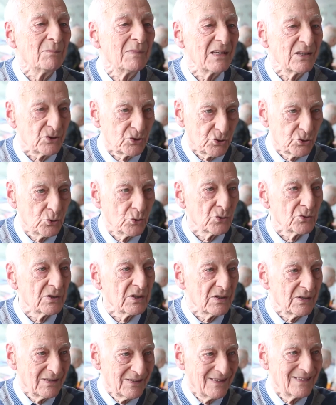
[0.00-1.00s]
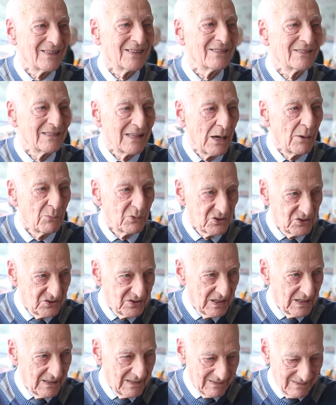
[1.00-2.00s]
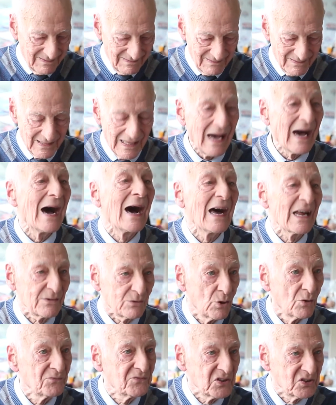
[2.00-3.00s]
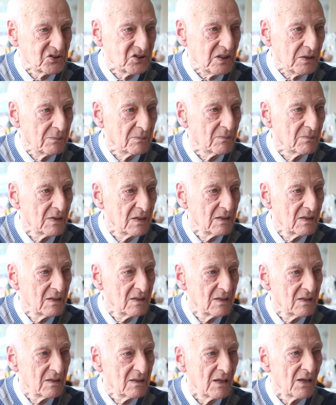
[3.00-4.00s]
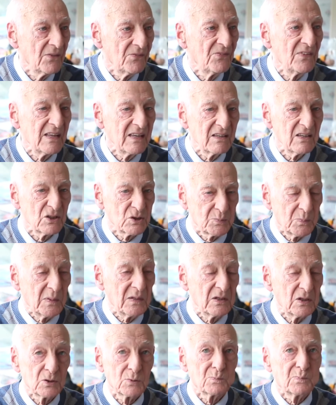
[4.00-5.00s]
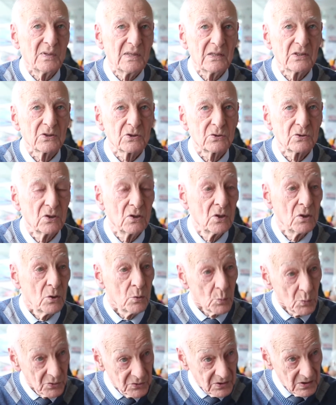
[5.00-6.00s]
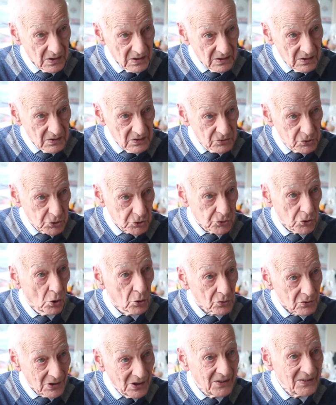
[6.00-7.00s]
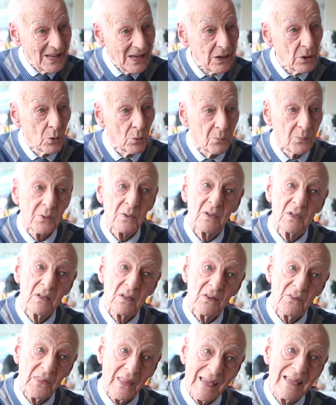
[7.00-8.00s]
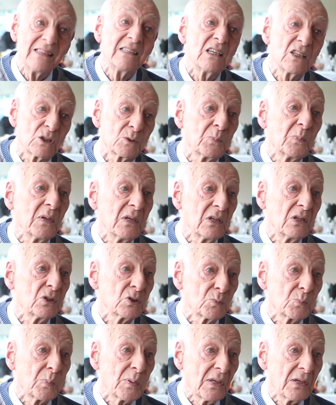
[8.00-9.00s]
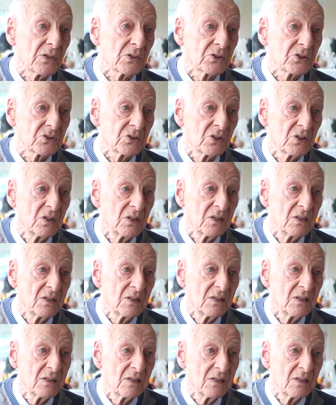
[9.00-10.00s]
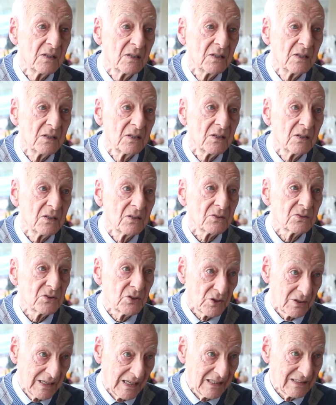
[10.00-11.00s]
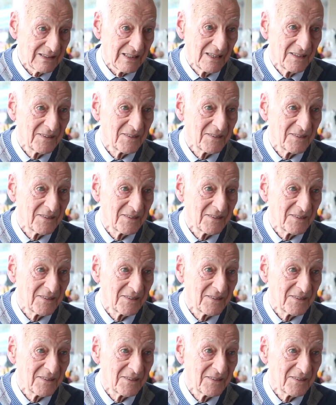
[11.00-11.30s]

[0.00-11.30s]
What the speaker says: make sure that was the heart of the team, and the experienced players would instruct and help the inexperienced players to get.